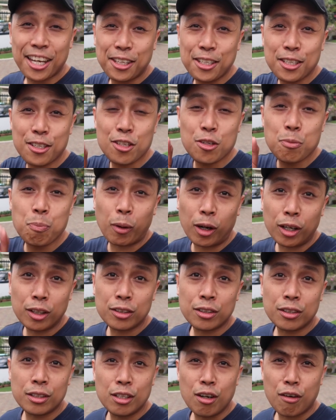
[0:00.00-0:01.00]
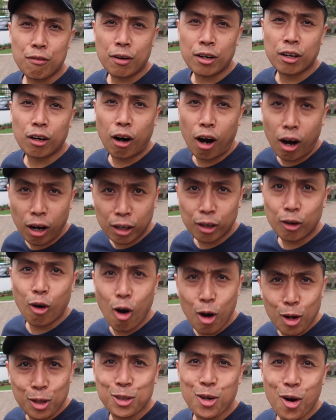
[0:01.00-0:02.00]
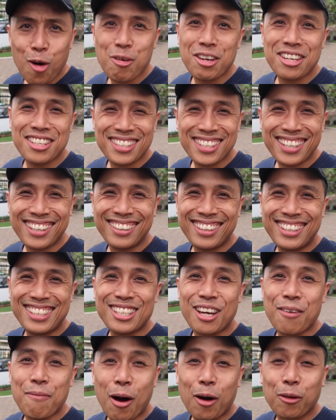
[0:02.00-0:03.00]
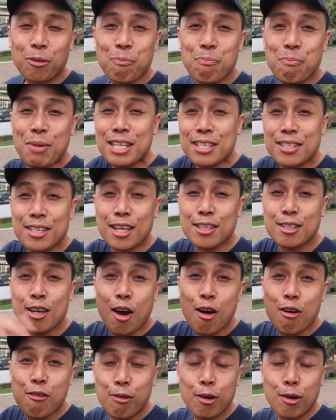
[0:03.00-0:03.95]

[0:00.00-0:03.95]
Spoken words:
This is part 3 of our ongoing series about business